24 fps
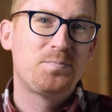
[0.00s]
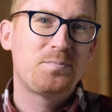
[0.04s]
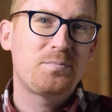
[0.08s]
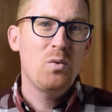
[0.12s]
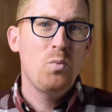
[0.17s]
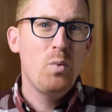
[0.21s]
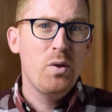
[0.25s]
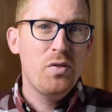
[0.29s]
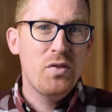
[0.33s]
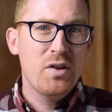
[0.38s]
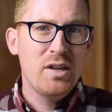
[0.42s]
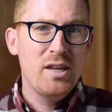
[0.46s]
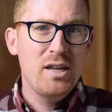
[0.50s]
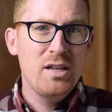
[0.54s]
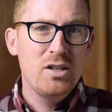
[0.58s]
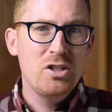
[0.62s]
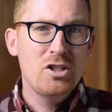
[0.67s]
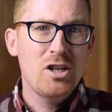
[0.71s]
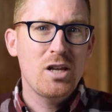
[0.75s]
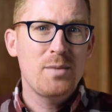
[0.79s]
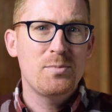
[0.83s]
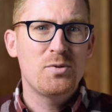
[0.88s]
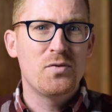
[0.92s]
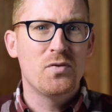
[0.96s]
With the King
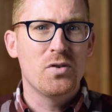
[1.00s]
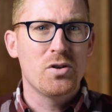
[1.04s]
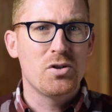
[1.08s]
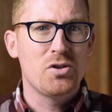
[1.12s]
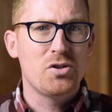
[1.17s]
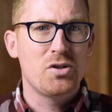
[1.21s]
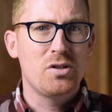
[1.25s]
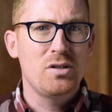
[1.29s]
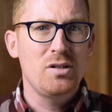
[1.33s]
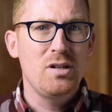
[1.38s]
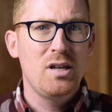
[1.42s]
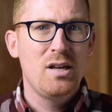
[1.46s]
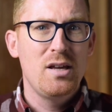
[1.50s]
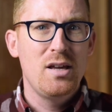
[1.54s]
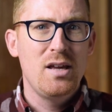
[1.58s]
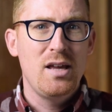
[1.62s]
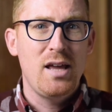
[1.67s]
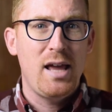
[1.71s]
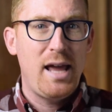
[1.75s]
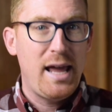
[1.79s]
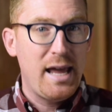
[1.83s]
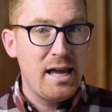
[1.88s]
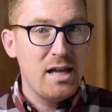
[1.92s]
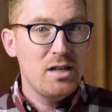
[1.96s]
James Version
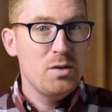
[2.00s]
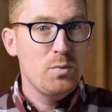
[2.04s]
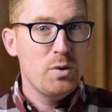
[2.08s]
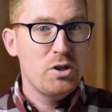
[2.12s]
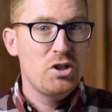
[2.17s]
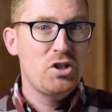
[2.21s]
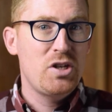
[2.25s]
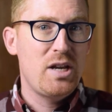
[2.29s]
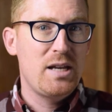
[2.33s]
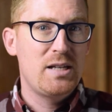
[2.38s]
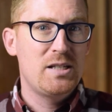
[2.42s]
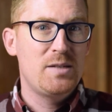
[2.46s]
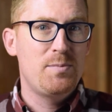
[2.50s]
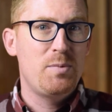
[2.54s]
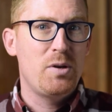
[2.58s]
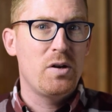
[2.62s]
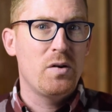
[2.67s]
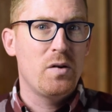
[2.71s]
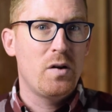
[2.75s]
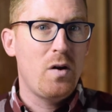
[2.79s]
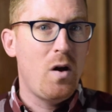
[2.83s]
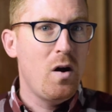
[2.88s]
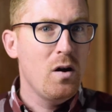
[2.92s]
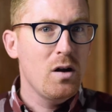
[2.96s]
and with
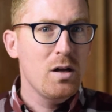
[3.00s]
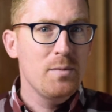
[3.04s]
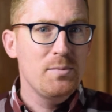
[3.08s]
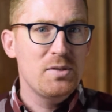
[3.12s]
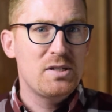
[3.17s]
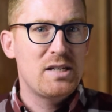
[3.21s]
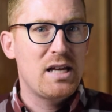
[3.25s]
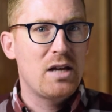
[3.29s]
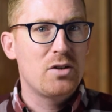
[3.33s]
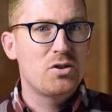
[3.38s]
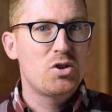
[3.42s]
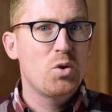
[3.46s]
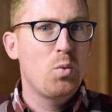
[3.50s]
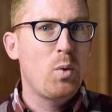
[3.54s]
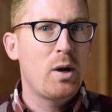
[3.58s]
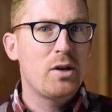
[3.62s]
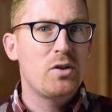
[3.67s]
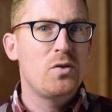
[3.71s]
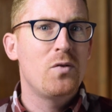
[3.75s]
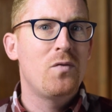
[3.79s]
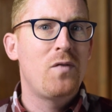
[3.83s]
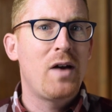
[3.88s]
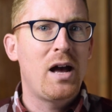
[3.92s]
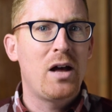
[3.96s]
Shakespeare, it all comes down to what
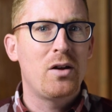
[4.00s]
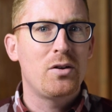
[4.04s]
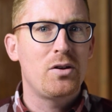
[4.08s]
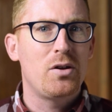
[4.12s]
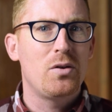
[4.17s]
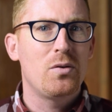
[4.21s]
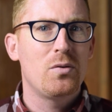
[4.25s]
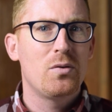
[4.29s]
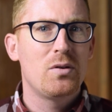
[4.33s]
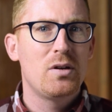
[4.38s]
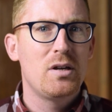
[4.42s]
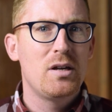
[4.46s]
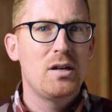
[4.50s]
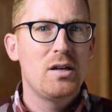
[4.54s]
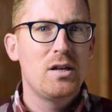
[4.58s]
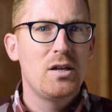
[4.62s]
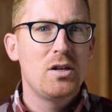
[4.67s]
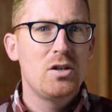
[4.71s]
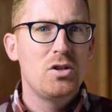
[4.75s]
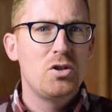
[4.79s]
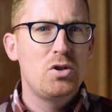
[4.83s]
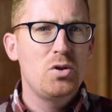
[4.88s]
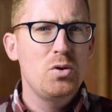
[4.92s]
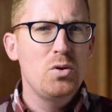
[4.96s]
you value.
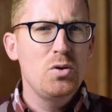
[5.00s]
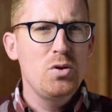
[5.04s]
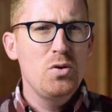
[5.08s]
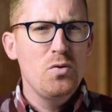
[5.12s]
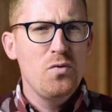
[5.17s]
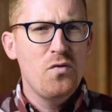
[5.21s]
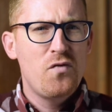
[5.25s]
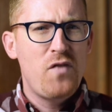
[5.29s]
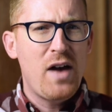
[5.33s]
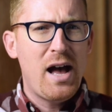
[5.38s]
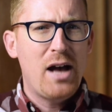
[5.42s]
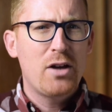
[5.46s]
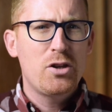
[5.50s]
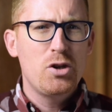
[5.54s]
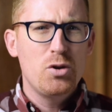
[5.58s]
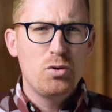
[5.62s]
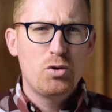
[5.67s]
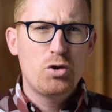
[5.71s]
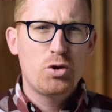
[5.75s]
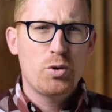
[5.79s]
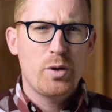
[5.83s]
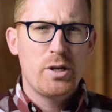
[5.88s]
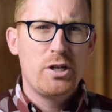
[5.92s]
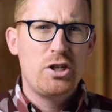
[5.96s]
Do you value
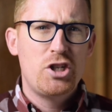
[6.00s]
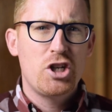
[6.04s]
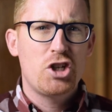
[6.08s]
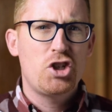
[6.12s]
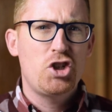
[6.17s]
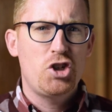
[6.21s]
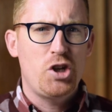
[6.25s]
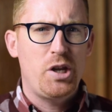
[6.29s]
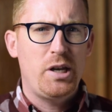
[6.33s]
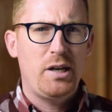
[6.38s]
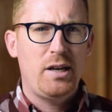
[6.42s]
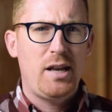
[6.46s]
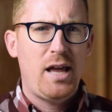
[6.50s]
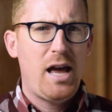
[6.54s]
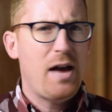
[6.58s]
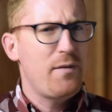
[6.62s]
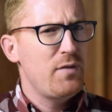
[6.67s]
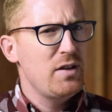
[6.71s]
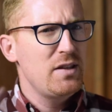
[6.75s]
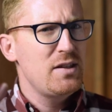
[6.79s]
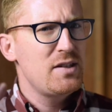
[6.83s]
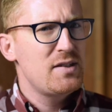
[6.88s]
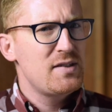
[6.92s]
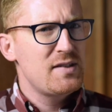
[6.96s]
tradition,
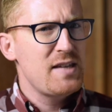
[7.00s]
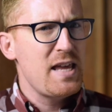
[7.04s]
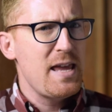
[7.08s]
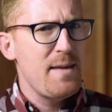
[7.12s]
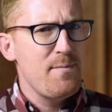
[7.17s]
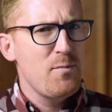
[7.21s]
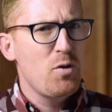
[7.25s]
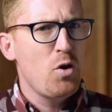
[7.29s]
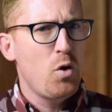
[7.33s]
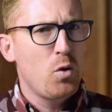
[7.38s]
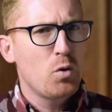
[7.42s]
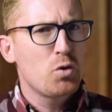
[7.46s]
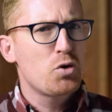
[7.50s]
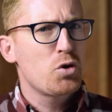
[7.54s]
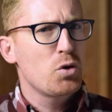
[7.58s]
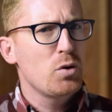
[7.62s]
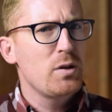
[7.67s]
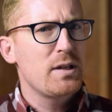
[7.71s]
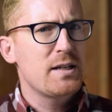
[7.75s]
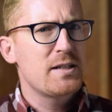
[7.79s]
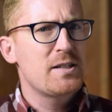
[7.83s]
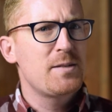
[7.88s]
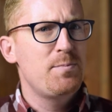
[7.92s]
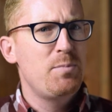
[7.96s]
having the same
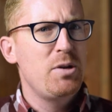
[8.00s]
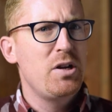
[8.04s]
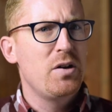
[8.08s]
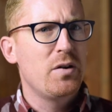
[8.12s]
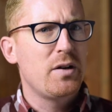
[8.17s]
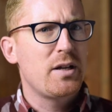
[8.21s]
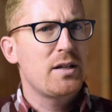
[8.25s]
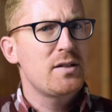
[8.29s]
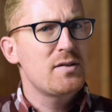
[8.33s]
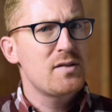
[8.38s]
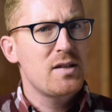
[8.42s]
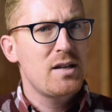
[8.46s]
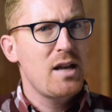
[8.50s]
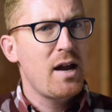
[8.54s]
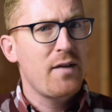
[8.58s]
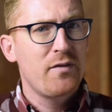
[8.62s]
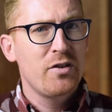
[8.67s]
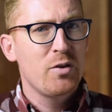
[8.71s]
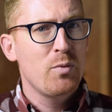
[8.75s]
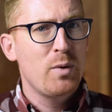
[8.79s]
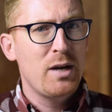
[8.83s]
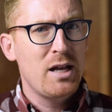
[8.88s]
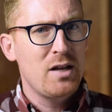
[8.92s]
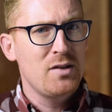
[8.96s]
cultural experience that
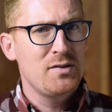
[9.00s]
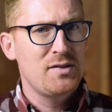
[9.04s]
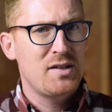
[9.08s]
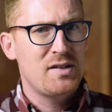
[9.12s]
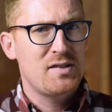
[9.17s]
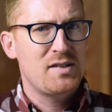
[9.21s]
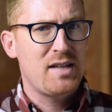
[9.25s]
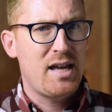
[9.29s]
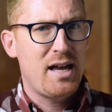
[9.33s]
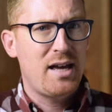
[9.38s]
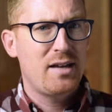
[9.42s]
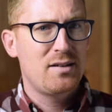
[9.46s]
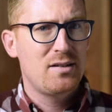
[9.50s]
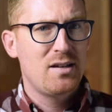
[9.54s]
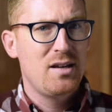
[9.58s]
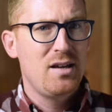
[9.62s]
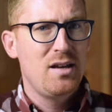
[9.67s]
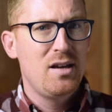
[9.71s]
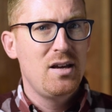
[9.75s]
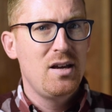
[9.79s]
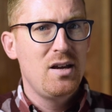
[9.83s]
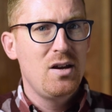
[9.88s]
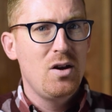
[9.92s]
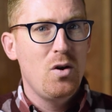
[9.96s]
everyone else has had?
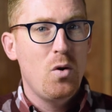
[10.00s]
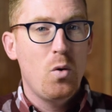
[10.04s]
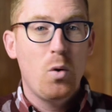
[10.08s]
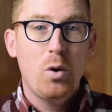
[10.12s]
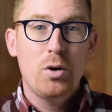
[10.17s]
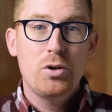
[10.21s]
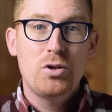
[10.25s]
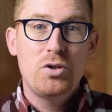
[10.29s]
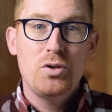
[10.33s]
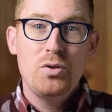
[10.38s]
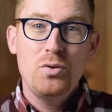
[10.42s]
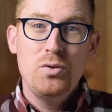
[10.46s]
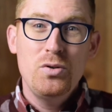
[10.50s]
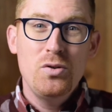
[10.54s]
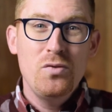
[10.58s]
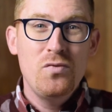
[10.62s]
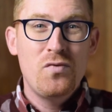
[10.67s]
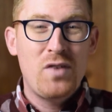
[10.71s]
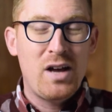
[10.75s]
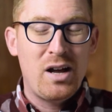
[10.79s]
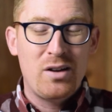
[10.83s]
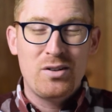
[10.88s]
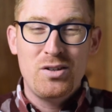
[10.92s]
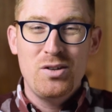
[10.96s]
Or do you
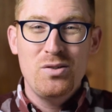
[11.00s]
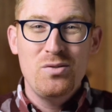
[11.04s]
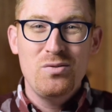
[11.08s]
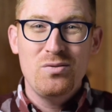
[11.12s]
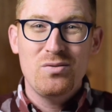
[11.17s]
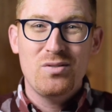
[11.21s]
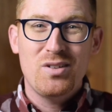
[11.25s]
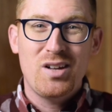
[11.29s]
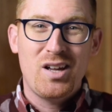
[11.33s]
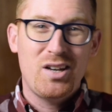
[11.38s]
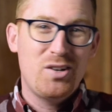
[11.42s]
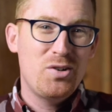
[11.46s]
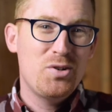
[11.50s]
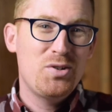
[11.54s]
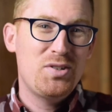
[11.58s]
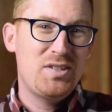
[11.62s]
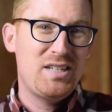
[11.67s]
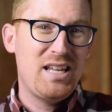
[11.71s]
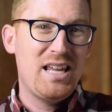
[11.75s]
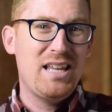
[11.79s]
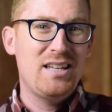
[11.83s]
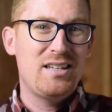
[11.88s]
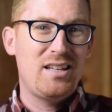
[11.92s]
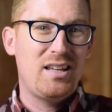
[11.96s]
value
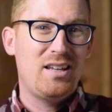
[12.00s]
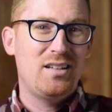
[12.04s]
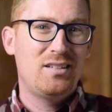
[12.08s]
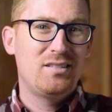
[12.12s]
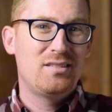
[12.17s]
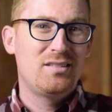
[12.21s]
understanding?